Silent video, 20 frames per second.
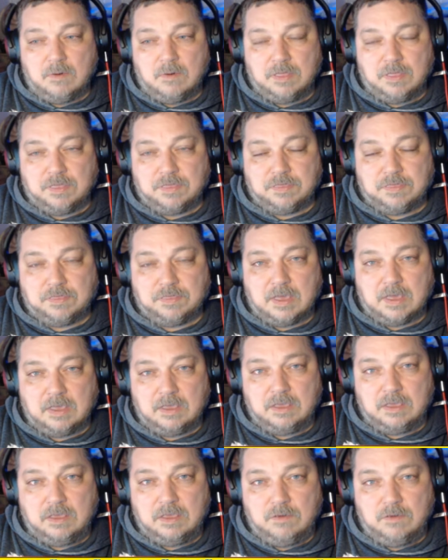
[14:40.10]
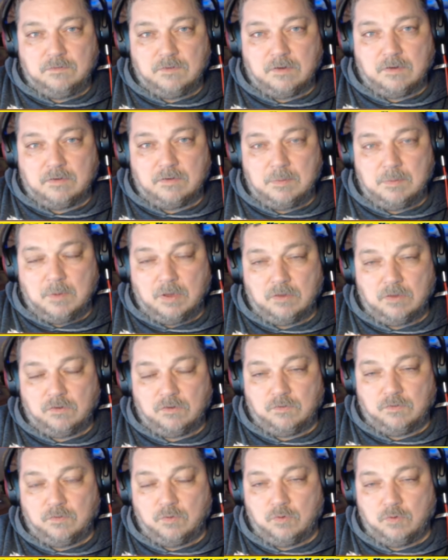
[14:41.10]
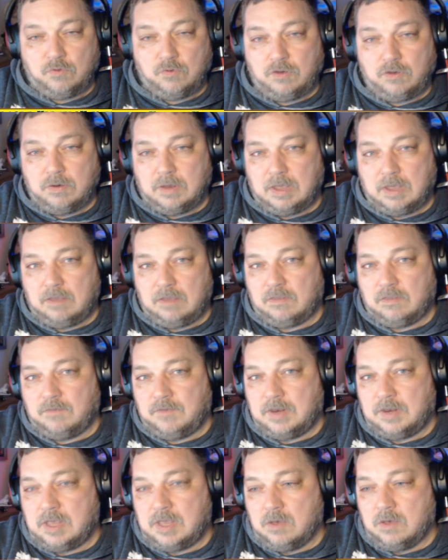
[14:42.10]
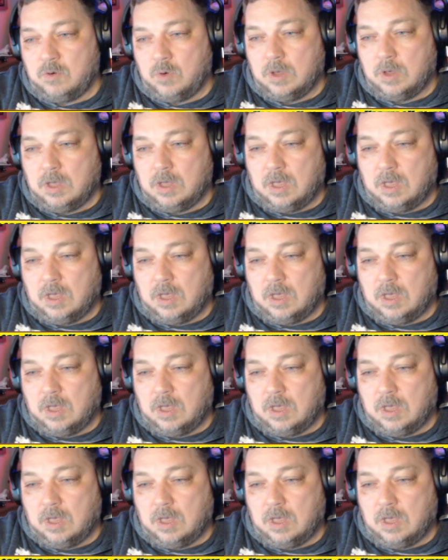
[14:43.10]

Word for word: Thank you very much for tuning into the video.